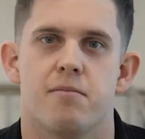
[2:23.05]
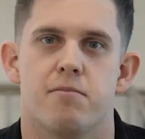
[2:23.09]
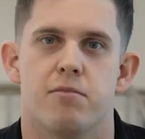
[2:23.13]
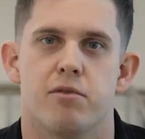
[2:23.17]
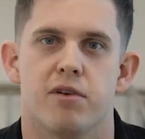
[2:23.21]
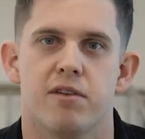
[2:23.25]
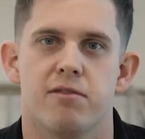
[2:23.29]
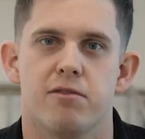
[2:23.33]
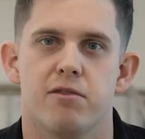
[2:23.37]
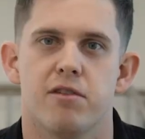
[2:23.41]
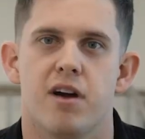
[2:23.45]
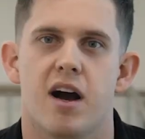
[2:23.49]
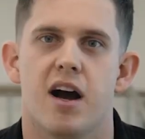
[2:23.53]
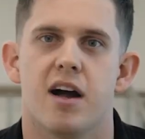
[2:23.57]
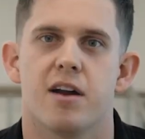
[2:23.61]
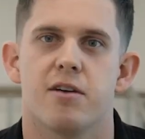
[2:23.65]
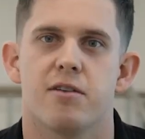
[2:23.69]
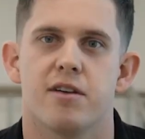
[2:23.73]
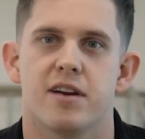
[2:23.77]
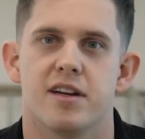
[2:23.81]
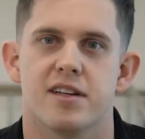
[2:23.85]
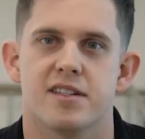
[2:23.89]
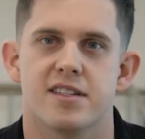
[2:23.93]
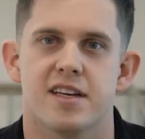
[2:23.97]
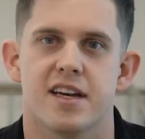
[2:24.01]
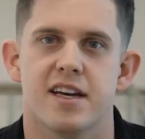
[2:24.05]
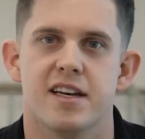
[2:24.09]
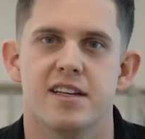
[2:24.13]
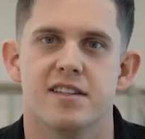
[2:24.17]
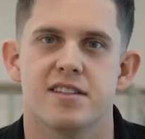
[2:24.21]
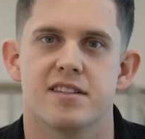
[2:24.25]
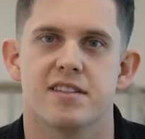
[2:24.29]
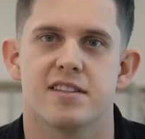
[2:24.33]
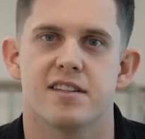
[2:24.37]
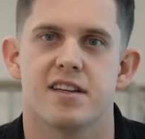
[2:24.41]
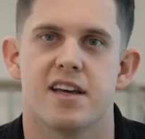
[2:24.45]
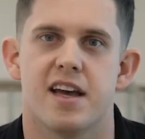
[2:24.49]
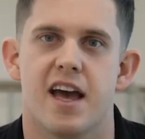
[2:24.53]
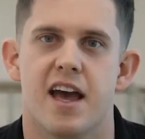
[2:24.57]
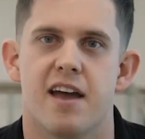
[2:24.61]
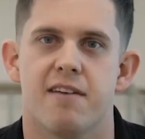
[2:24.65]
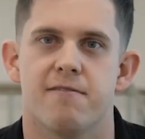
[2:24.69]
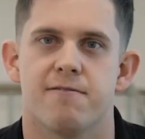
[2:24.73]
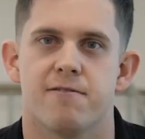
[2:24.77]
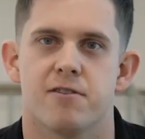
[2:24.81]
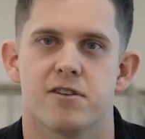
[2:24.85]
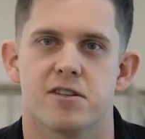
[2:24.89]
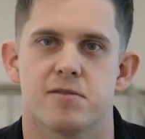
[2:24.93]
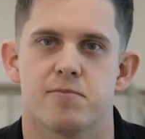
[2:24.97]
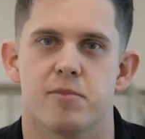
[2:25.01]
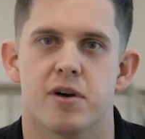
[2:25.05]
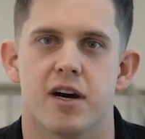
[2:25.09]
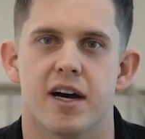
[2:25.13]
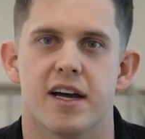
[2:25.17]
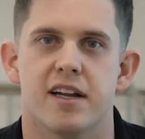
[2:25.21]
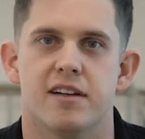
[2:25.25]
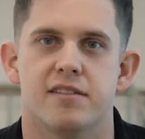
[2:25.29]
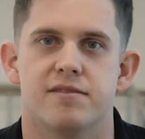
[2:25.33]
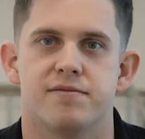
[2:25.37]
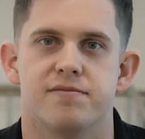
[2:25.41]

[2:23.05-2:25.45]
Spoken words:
peripheral artery disease, and frostbite.